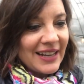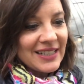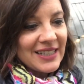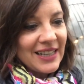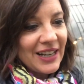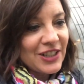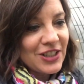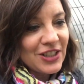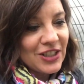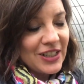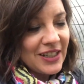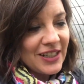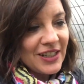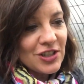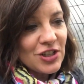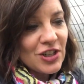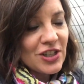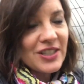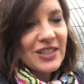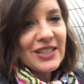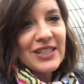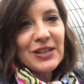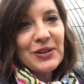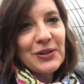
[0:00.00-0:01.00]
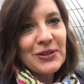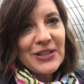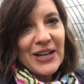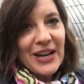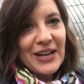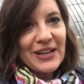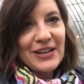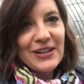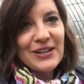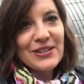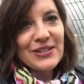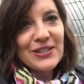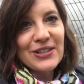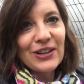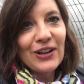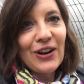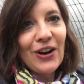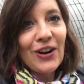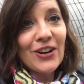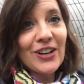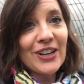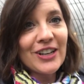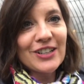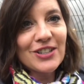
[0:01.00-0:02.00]
it's actually just as entertaining as the
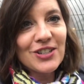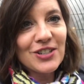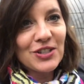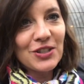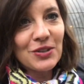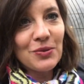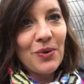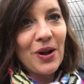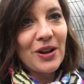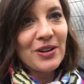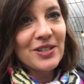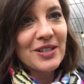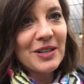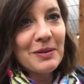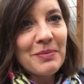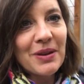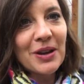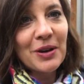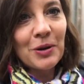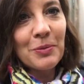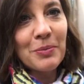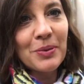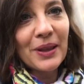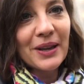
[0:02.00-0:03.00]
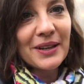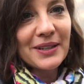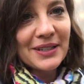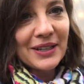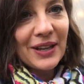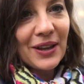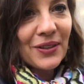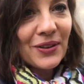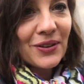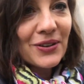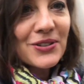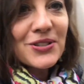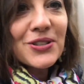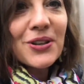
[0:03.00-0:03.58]
garden, just to watch them interplay together.